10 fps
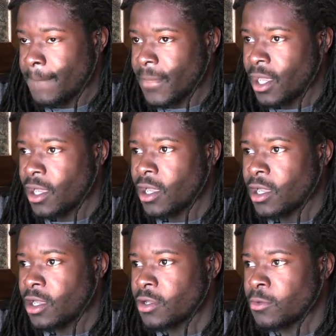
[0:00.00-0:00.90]

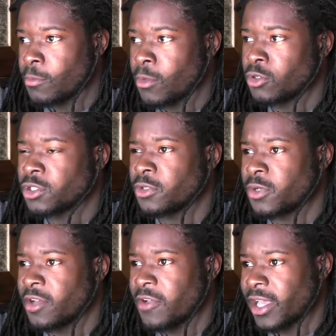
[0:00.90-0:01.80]
Uh, mostly
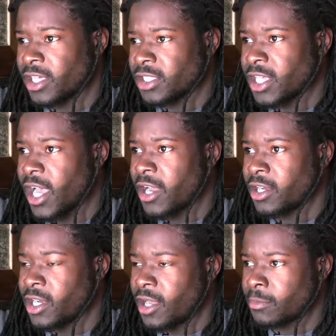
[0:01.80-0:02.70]
whenever I get tired
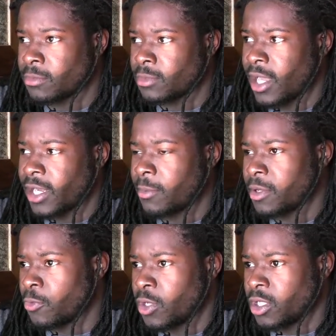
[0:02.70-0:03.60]
and I'm like I'm
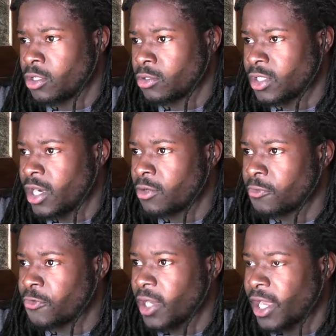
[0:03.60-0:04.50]
in one of those I don't
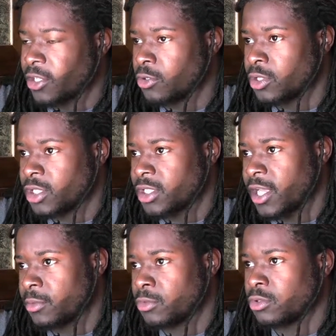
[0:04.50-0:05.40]
feel like doing
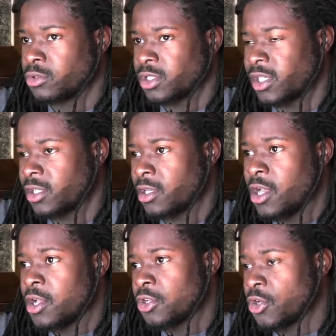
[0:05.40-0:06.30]
anything moves, and
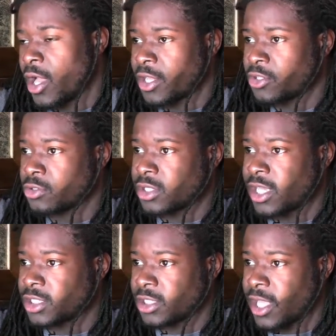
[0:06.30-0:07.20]
you know, I can use
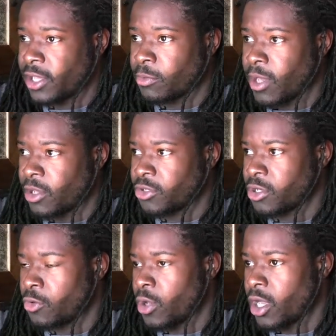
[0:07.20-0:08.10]
that to think about, you
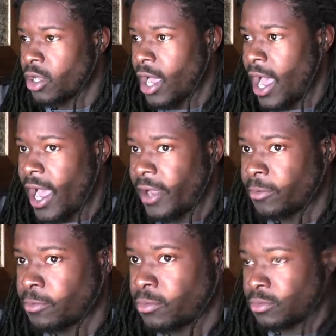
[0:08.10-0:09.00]
know, well
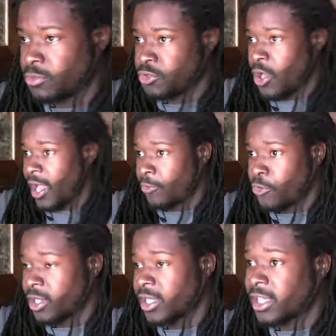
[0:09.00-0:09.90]
I've you know, I
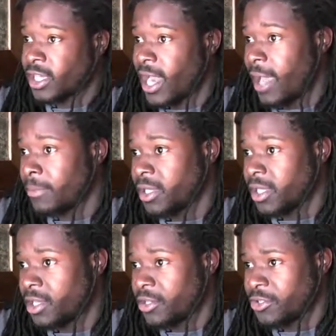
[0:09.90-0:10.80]
really cannot be
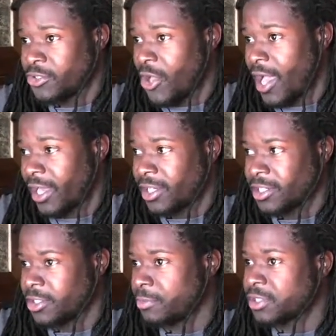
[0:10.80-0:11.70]
here. You know, I
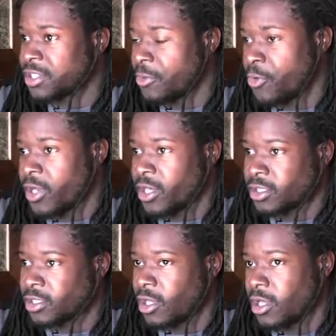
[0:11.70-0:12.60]
could be somewhere
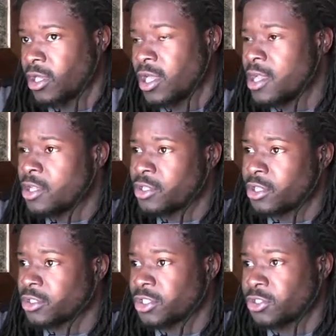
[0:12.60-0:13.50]
So, you
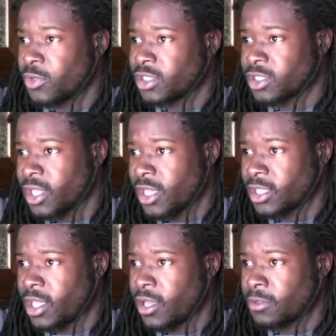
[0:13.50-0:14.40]
know, situations like
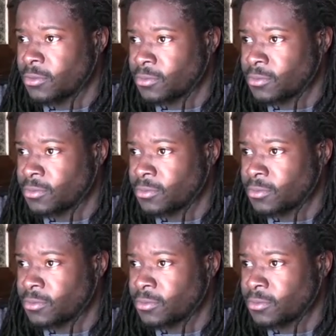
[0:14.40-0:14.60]
that.